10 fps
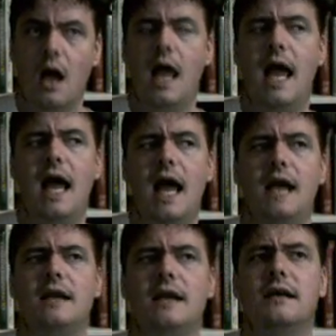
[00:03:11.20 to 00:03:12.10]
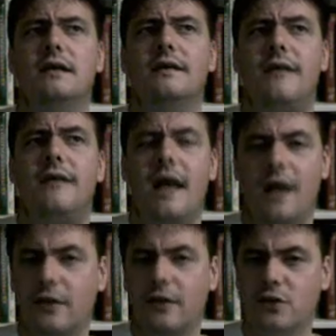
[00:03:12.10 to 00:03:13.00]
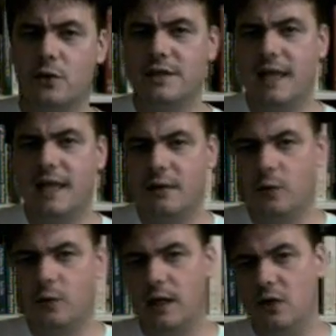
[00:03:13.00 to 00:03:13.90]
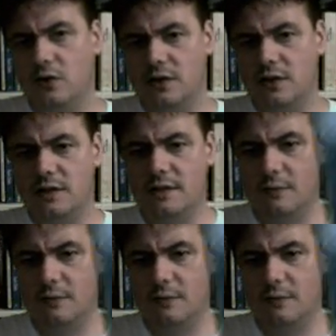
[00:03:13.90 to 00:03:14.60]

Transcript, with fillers: And, and the other source that Greg uses,